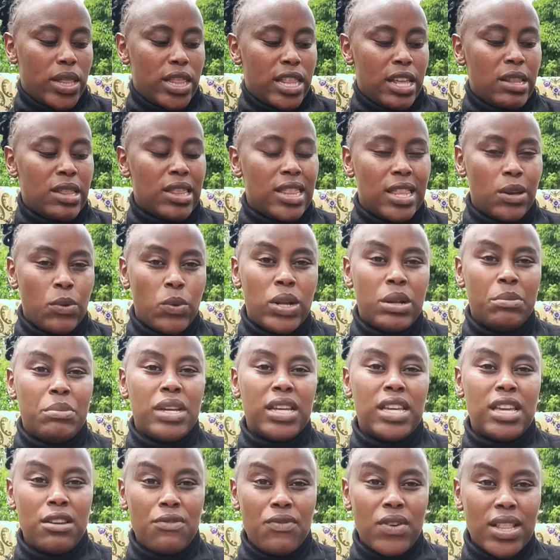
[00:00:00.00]
they will
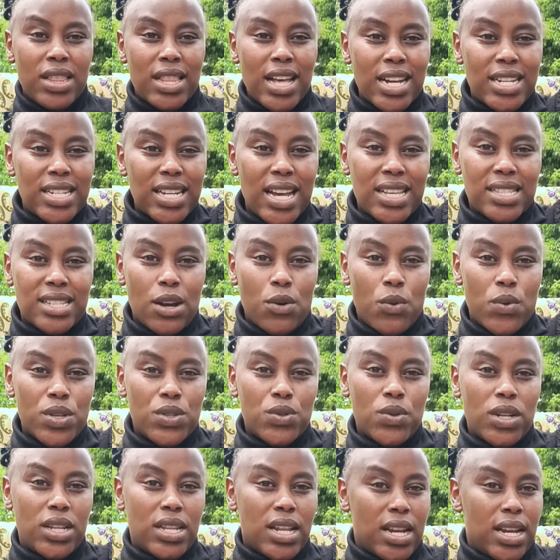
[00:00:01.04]
be given that as a
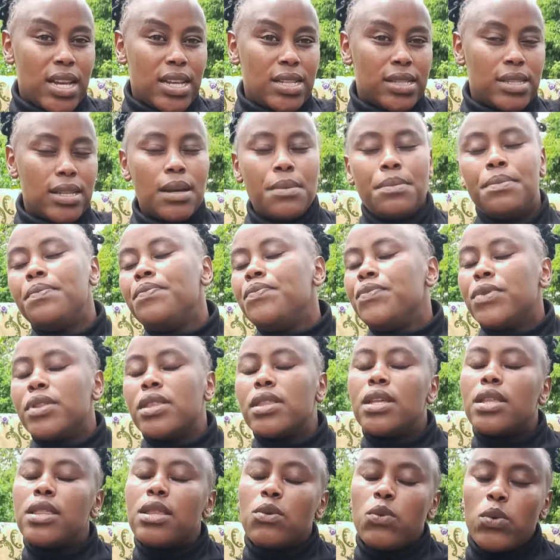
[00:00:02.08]
question in an exam,
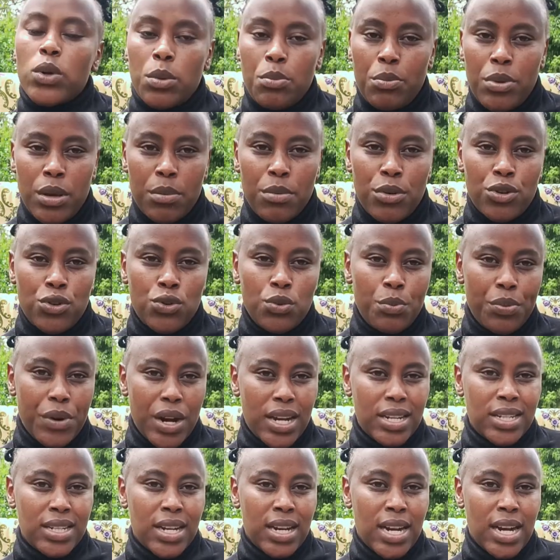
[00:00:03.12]
then they will be able to
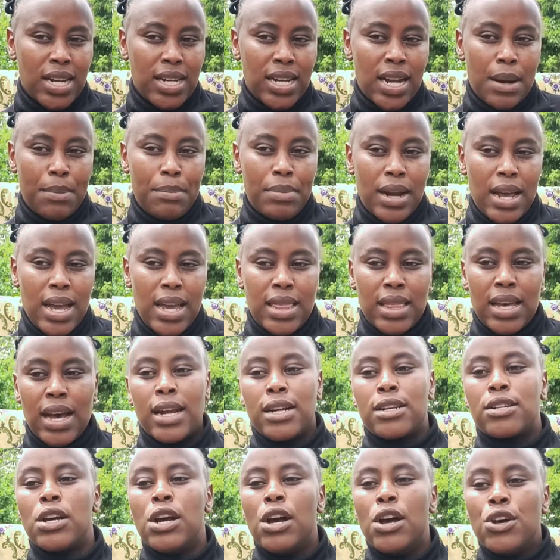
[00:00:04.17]
practically apply
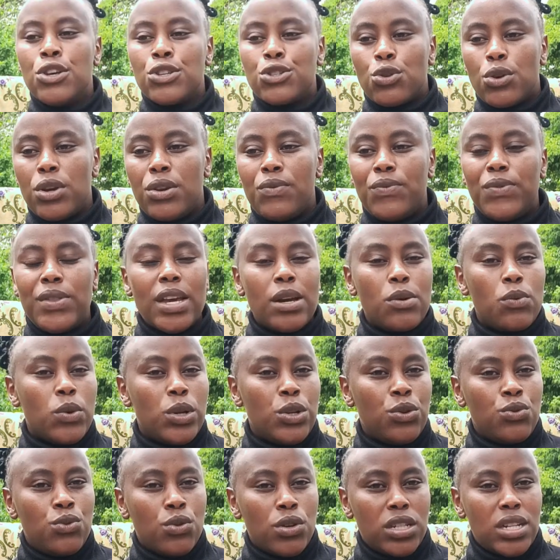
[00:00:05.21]
that. So if
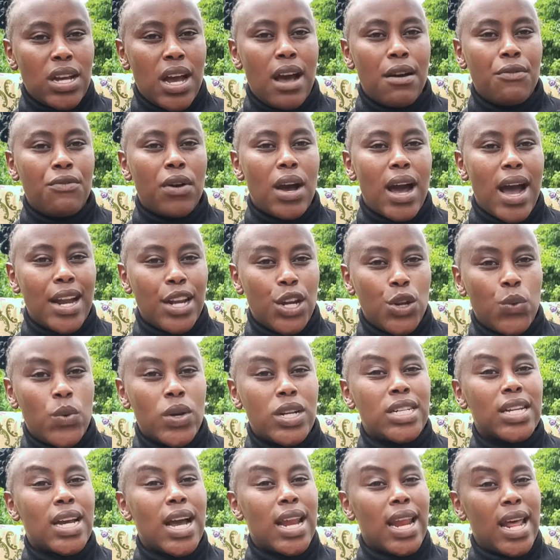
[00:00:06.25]
we do not have
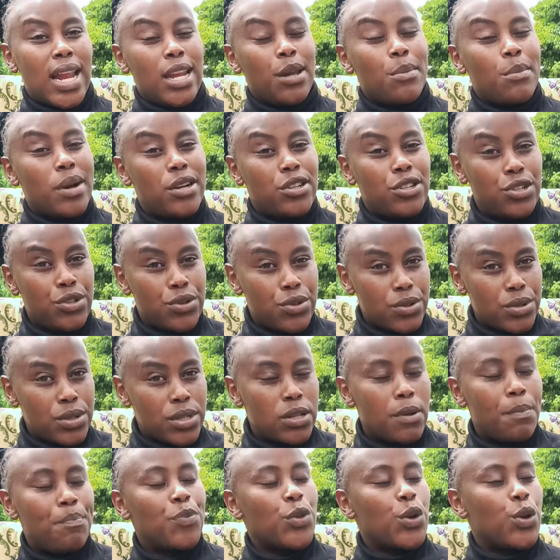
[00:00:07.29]
adequate learning
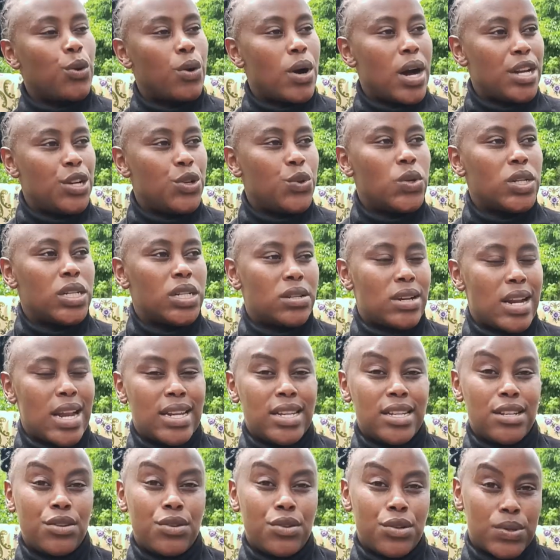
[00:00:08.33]
materials or adequate
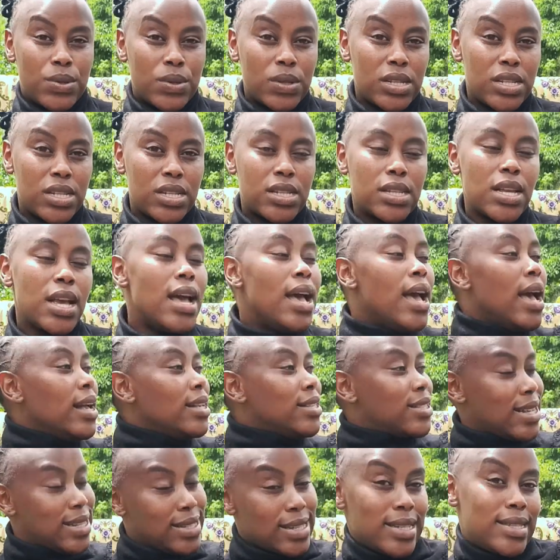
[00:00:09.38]
learning resources,
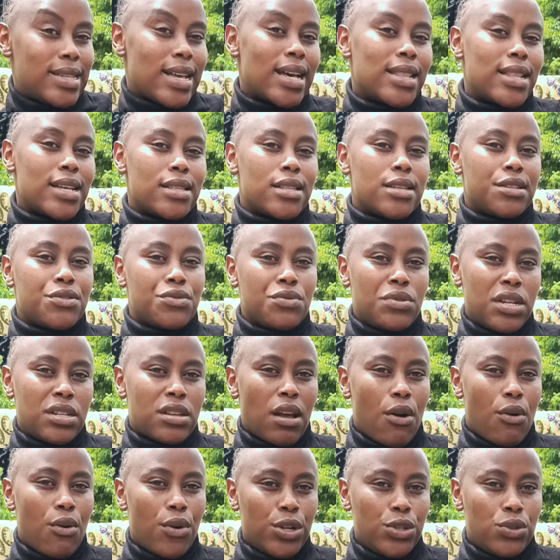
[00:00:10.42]
chances are that the
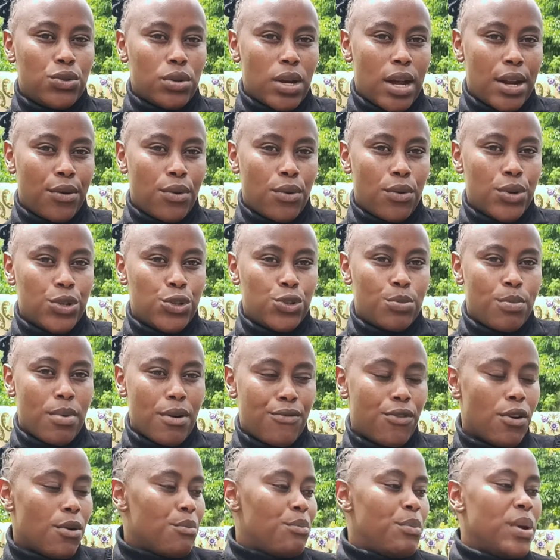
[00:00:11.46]
students are not going to
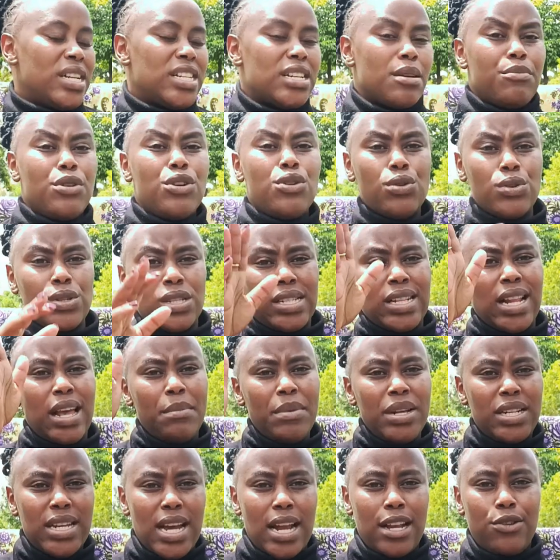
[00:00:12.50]
perform better. Because
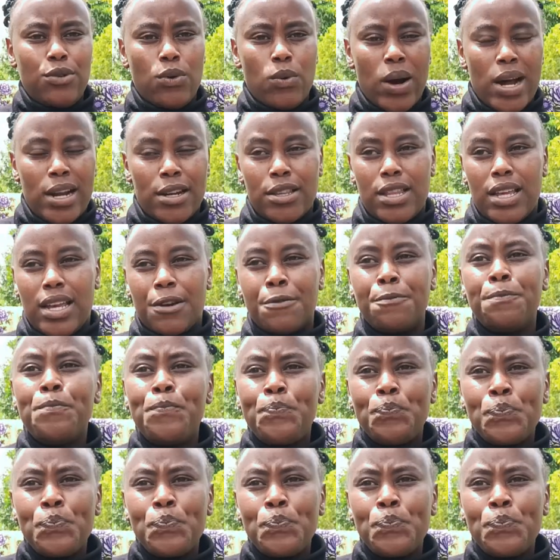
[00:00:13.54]
let me tell you one thing,